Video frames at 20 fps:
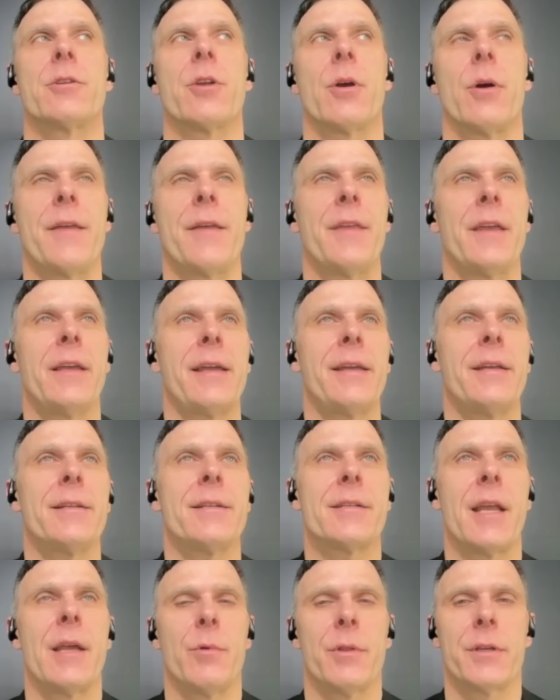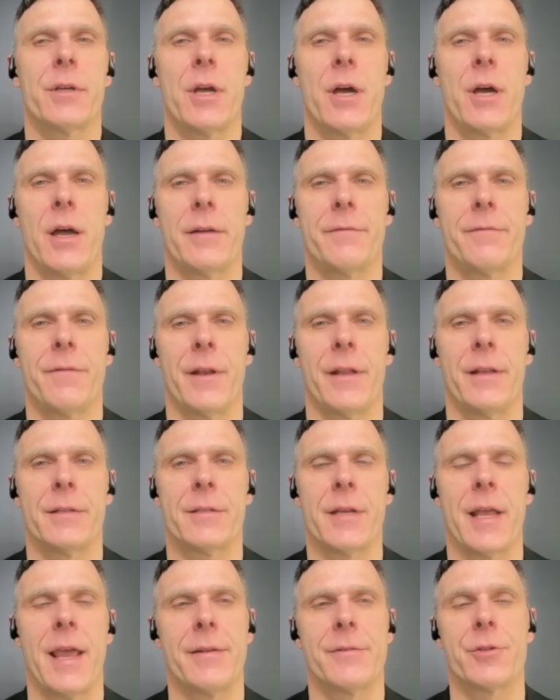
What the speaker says: So I think I can say with confidence,